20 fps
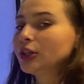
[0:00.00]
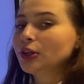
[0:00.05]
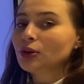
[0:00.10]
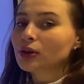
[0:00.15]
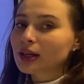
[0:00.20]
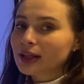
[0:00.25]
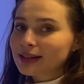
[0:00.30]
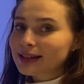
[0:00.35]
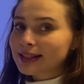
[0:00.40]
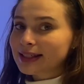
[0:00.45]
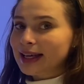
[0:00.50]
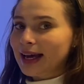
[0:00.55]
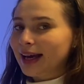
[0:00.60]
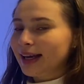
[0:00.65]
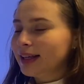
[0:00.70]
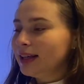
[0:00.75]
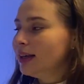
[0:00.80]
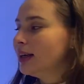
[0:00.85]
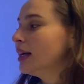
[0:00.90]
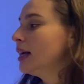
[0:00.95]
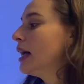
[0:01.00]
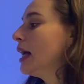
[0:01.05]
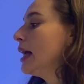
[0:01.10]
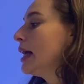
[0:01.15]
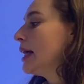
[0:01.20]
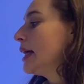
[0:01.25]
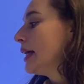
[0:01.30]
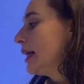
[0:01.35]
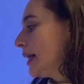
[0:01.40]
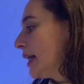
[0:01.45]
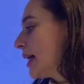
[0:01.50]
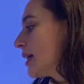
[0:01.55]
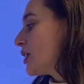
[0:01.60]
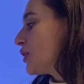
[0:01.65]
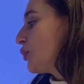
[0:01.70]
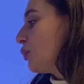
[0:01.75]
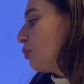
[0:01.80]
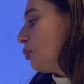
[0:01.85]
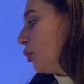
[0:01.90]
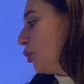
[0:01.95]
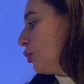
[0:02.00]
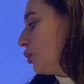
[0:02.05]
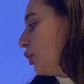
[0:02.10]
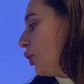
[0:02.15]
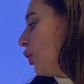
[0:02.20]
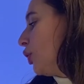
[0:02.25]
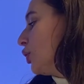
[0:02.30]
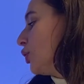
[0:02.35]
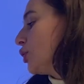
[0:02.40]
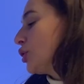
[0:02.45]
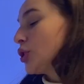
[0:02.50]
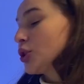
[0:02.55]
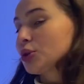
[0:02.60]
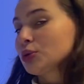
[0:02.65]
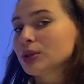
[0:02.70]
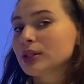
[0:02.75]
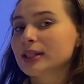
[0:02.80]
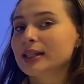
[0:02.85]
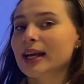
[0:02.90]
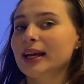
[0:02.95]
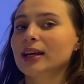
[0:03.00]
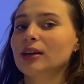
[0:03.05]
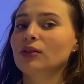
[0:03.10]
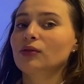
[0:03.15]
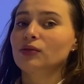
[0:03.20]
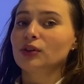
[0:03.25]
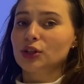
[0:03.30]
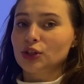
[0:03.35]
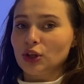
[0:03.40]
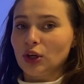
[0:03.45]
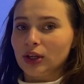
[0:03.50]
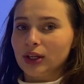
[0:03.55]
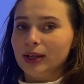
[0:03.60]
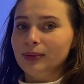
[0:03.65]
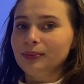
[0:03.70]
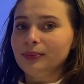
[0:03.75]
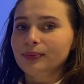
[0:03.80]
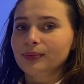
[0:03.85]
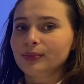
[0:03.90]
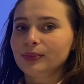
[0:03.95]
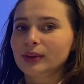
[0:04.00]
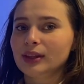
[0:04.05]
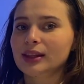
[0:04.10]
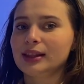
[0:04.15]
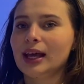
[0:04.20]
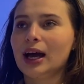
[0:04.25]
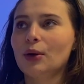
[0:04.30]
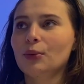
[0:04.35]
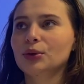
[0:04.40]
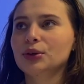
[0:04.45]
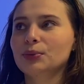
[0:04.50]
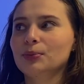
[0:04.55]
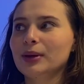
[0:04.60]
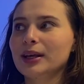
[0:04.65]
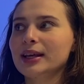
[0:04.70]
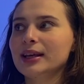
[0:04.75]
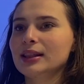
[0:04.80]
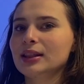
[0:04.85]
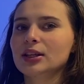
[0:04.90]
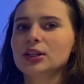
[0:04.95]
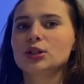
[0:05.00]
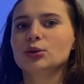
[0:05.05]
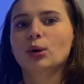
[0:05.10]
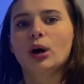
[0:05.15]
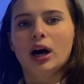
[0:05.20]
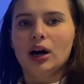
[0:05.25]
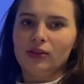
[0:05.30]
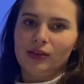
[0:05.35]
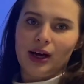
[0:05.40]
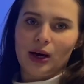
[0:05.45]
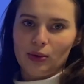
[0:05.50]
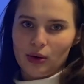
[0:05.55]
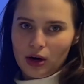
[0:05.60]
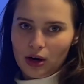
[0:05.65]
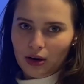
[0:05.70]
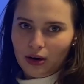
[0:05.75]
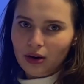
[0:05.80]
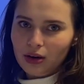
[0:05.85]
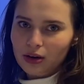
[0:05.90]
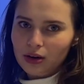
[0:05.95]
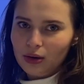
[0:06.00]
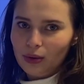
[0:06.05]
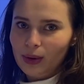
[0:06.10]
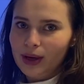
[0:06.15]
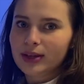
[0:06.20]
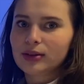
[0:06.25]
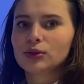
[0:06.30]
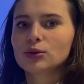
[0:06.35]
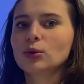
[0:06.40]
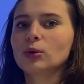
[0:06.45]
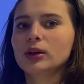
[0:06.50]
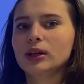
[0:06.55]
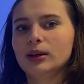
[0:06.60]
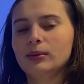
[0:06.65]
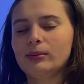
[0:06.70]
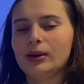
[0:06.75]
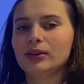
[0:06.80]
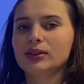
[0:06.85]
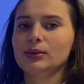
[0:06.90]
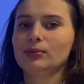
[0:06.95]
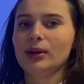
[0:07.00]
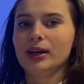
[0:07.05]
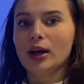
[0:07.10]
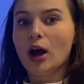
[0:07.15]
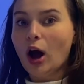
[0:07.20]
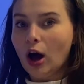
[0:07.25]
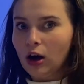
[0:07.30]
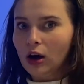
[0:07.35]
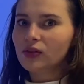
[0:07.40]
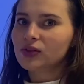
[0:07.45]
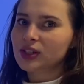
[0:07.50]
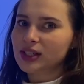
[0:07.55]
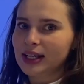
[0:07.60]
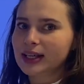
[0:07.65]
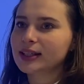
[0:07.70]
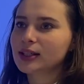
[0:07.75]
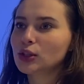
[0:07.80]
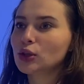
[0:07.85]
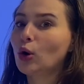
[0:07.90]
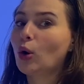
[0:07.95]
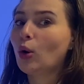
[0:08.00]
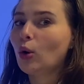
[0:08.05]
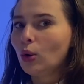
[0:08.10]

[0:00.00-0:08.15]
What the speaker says: You could say jest 5:06 wieczorem. That would be the 12-hour clock where you're talking about it being 6:30.